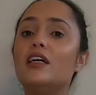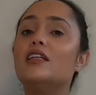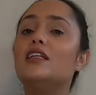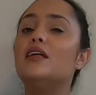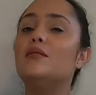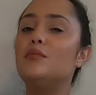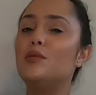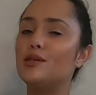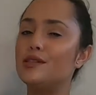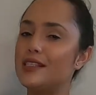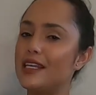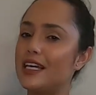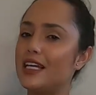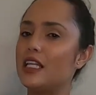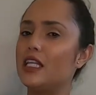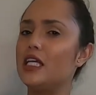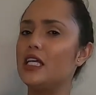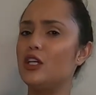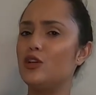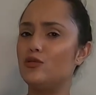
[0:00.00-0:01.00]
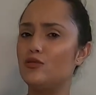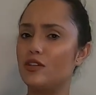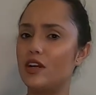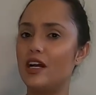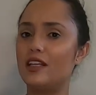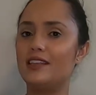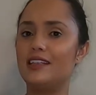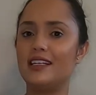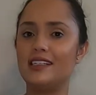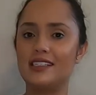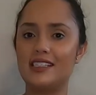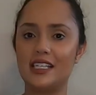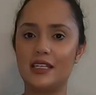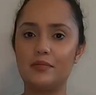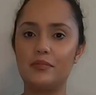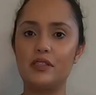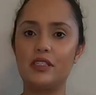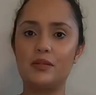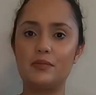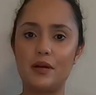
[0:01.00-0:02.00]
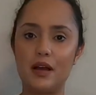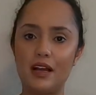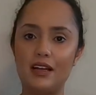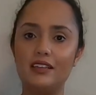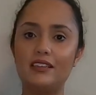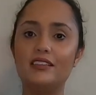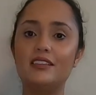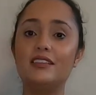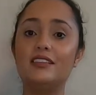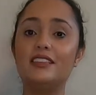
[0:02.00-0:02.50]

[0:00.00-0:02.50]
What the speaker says: then most likely you've got that sleep spot